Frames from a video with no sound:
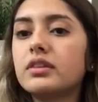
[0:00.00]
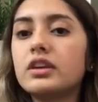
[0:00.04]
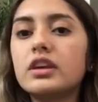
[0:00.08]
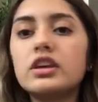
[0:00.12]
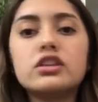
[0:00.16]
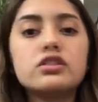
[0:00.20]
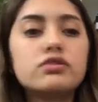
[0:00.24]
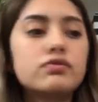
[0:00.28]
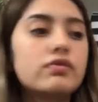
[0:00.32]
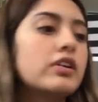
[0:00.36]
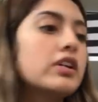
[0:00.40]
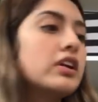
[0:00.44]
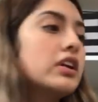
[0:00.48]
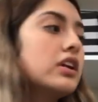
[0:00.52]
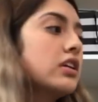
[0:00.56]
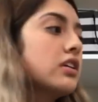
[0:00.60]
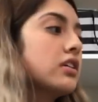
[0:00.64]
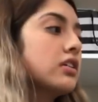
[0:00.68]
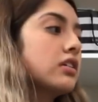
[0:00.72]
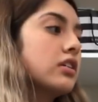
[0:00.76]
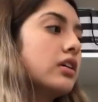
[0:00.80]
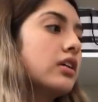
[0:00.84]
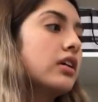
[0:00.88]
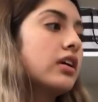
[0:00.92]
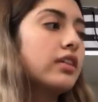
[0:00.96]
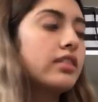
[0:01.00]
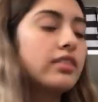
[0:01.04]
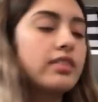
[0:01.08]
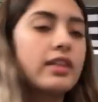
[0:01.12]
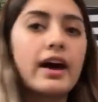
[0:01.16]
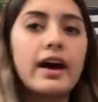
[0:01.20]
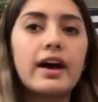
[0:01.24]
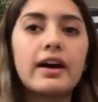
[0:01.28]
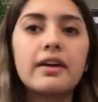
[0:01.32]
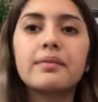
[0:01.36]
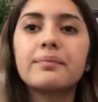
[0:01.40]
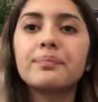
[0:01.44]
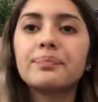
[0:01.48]
is fitting in
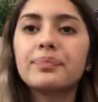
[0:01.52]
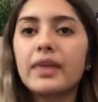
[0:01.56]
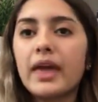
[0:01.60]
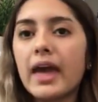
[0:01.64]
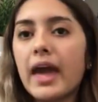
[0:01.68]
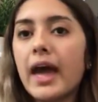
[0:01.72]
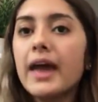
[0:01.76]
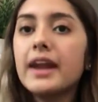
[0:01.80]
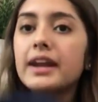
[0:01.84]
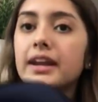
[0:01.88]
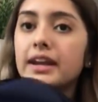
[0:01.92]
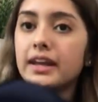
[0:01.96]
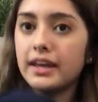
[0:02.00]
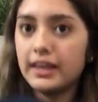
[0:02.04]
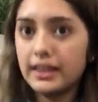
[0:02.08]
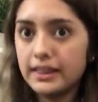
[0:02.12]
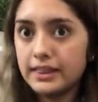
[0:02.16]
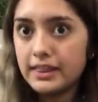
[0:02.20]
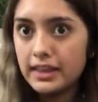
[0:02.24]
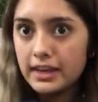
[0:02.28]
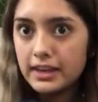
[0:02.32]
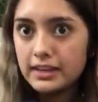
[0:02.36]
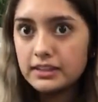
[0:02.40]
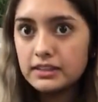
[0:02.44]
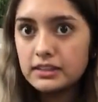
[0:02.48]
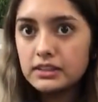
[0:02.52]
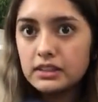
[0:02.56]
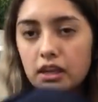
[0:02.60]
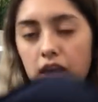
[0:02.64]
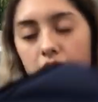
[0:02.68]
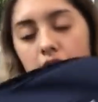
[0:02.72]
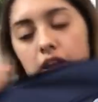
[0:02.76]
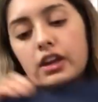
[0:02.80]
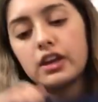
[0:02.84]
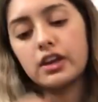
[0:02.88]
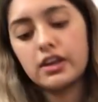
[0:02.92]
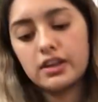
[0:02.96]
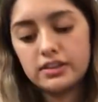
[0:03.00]
that and in this,
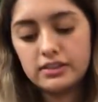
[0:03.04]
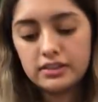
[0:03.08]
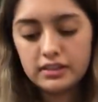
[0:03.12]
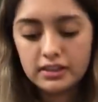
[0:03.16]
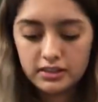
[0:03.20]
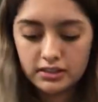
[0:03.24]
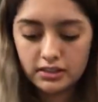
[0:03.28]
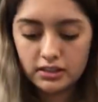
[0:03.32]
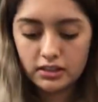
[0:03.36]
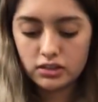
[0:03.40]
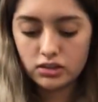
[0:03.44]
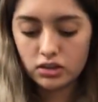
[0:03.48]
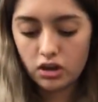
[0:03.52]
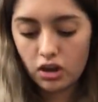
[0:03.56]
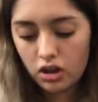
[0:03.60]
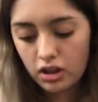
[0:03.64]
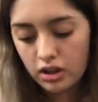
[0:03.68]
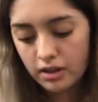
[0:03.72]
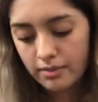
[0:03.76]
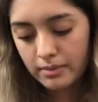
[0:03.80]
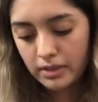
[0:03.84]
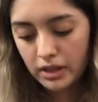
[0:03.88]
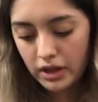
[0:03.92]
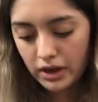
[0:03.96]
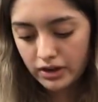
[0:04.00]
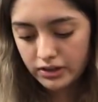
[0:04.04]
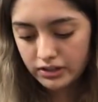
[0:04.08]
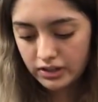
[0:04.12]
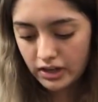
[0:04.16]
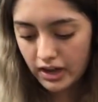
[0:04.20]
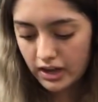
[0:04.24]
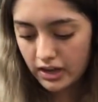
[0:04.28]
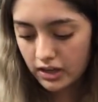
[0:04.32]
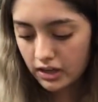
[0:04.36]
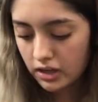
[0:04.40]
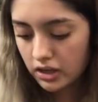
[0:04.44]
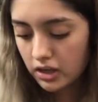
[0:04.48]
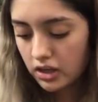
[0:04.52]
because this is all I'm allowed to
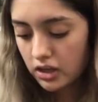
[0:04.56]
take.